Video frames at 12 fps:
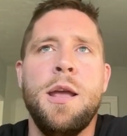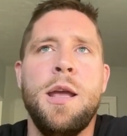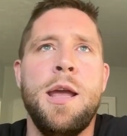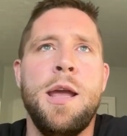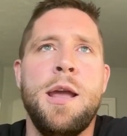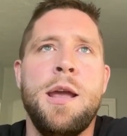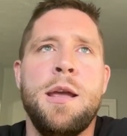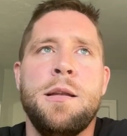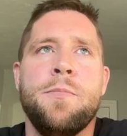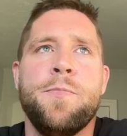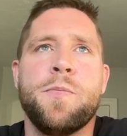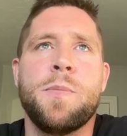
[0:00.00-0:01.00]

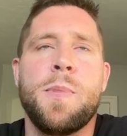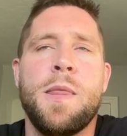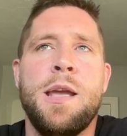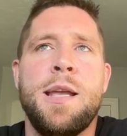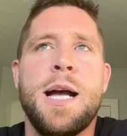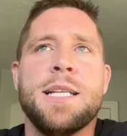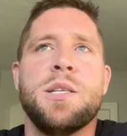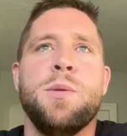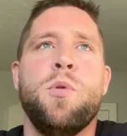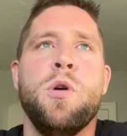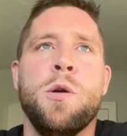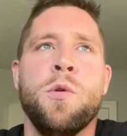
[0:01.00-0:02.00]
and it got to the
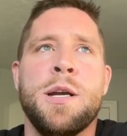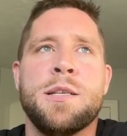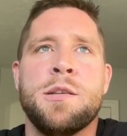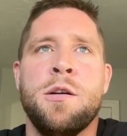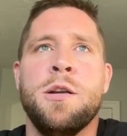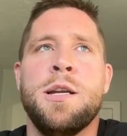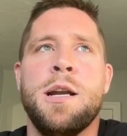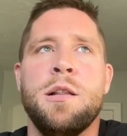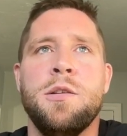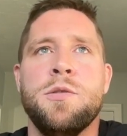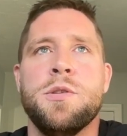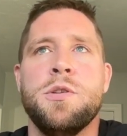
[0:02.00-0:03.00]
point where I started to kind of
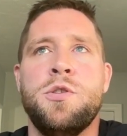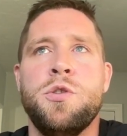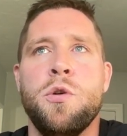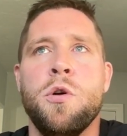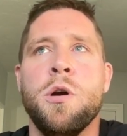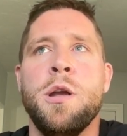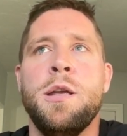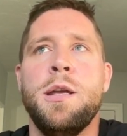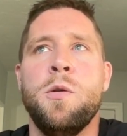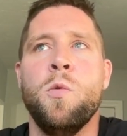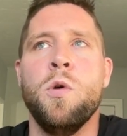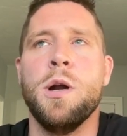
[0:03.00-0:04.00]
lose the joy
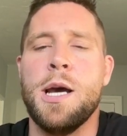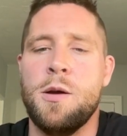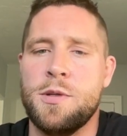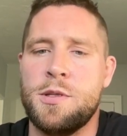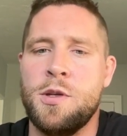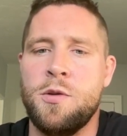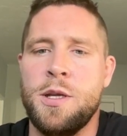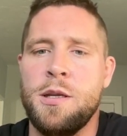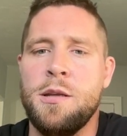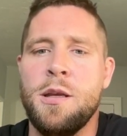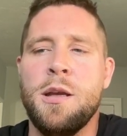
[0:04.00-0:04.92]
in what I was doing,